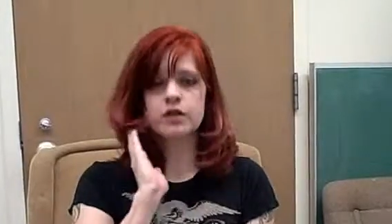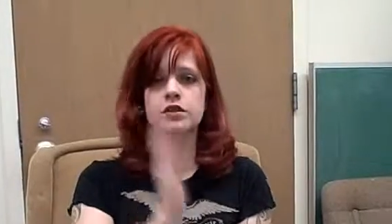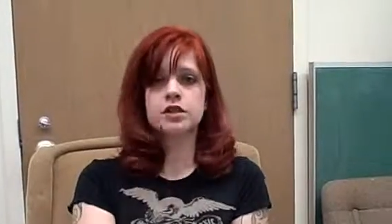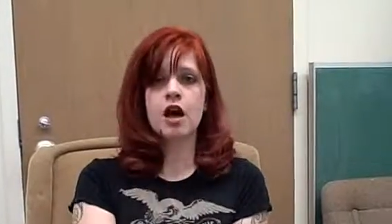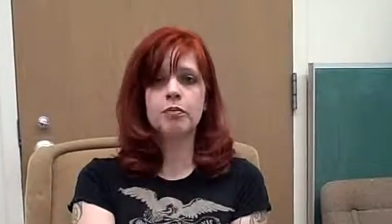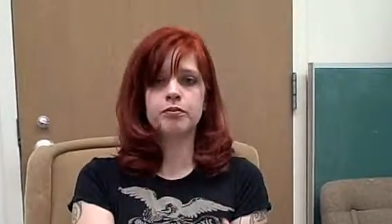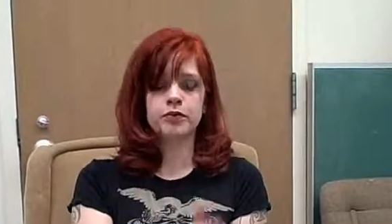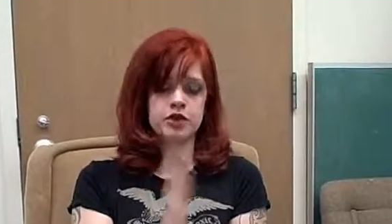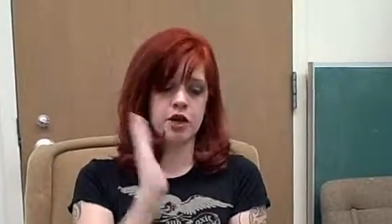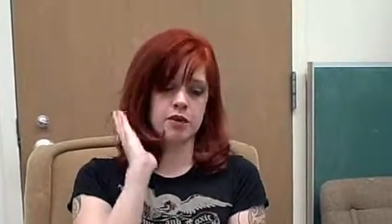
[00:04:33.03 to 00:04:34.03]
Stop.
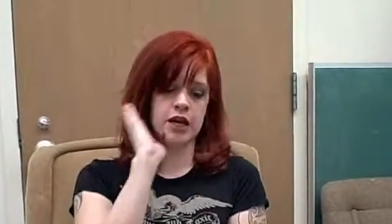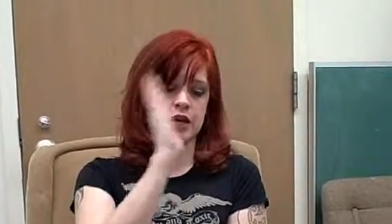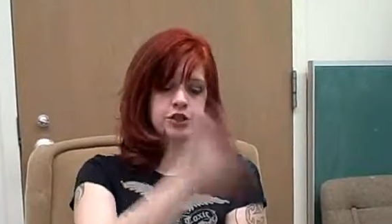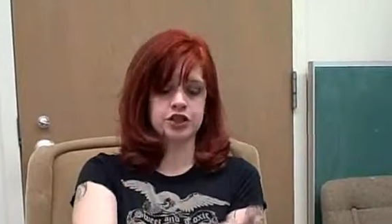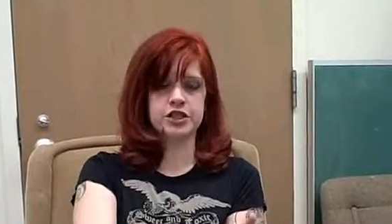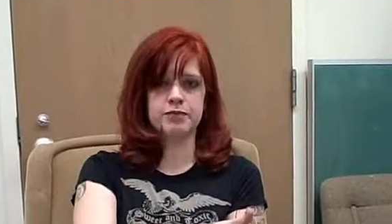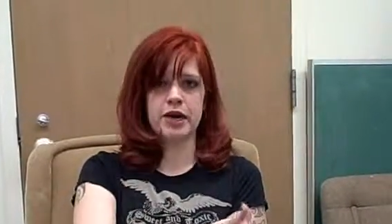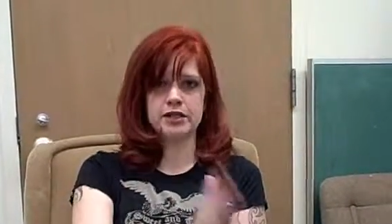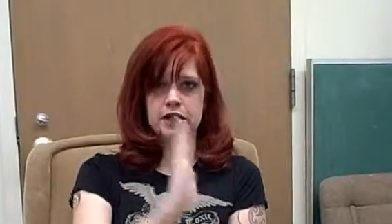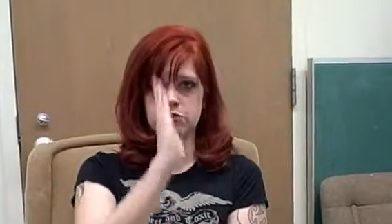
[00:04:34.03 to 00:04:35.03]
Dominant hand just
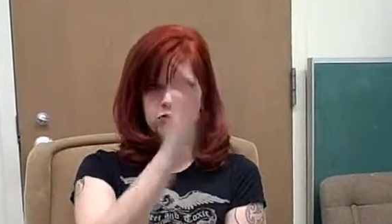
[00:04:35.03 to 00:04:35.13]
smacks down.